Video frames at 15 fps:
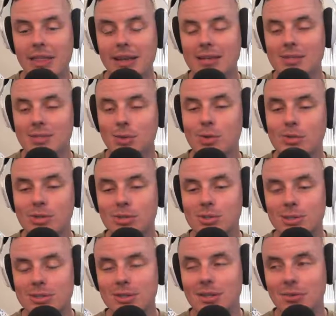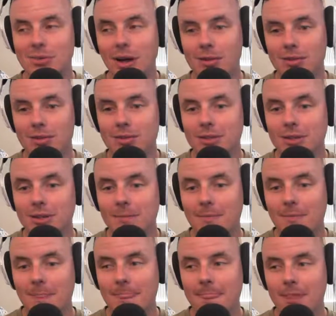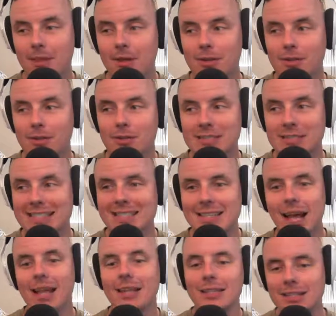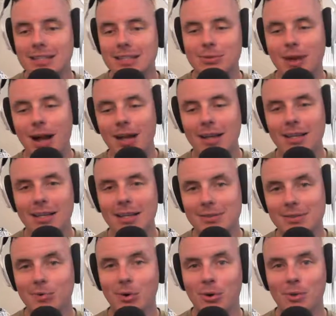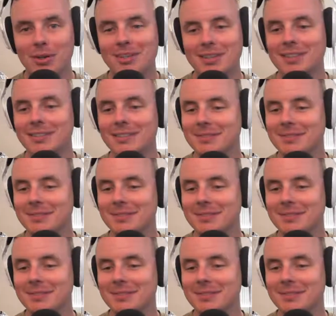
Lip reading: And then as soon as you twist the throttle, you're silently rocketing forward.